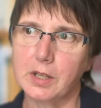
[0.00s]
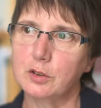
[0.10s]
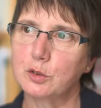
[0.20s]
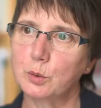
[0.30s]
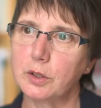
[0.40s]

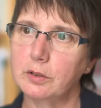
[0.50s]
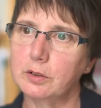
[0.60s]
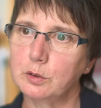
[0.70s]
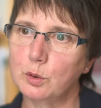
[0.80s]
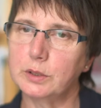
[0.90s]
so that
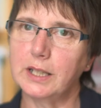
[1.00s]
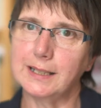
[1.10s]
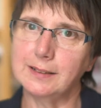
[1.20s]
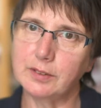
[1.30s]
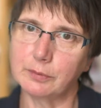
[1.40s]
they're not
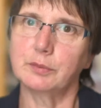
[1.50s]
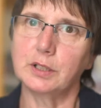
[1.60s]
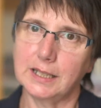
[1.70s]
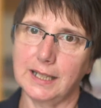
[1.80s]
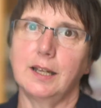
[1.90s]
getting
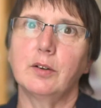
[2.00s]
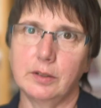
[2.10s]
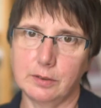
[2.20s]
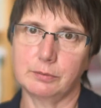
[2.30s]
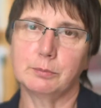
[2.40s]
different care
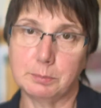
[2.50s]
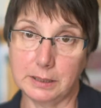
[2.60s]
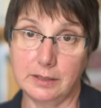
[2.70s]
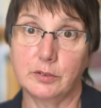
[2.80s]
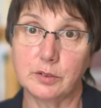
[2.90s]
in different
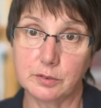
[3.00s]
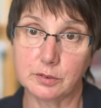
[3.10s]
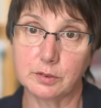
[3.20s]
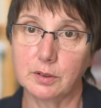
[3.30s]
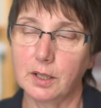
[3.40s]
places,